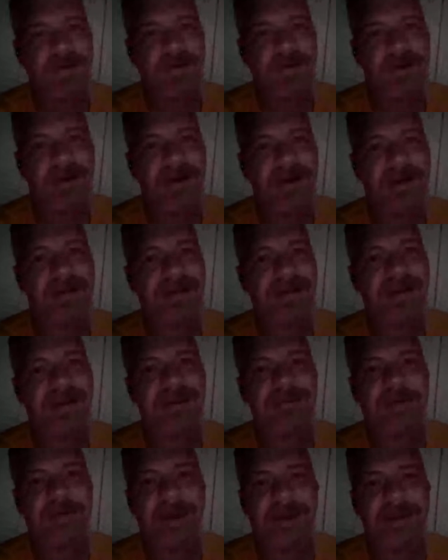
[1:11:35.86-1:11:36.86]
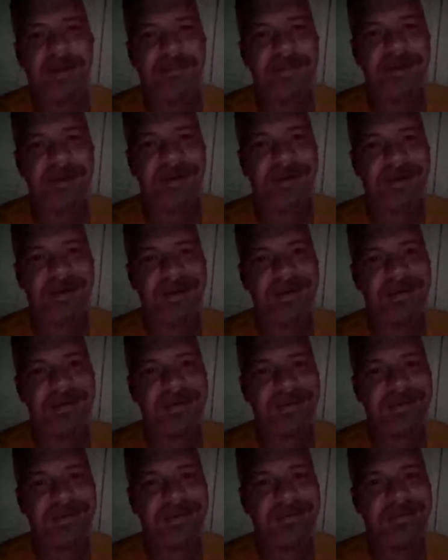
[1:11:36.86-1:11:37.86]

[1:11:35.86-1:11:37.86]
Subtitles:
Well, hell, he's probably mentally ill.